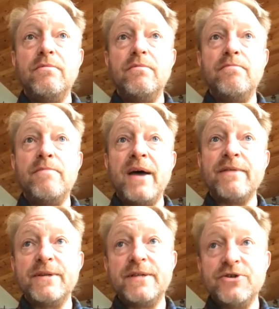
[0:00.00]

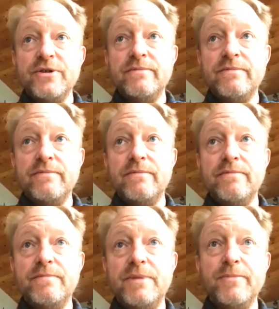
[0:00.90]
mathematician
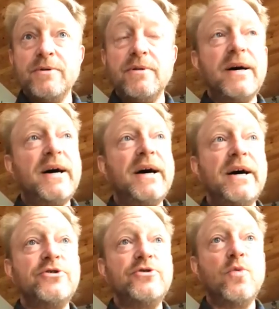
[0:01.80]
people
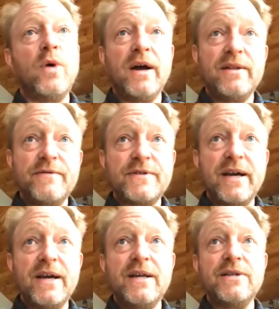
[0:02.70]
to wildlife
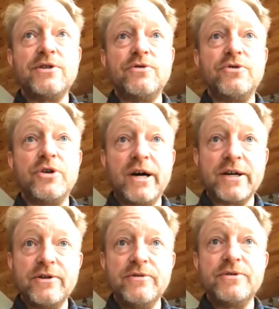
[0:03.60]
science to
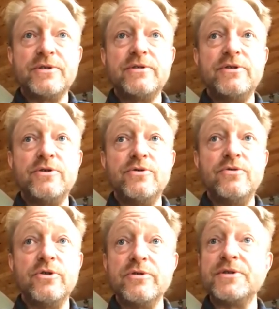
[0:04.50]
doctors
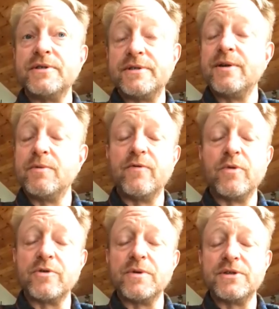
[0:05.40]
to nurses that we've
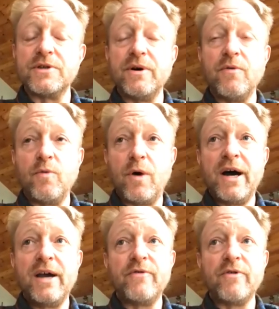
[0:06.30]
worked with. So a
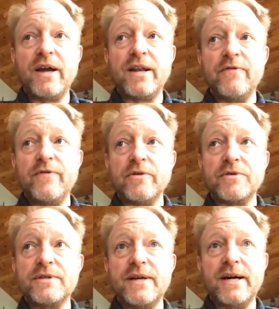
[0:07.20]
wide variety of
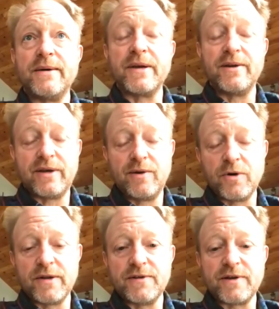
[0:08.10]
folks can
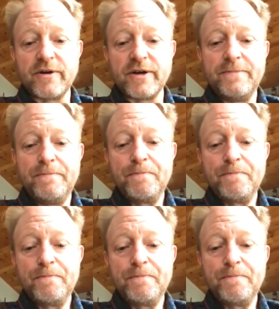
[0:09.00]
work in this area.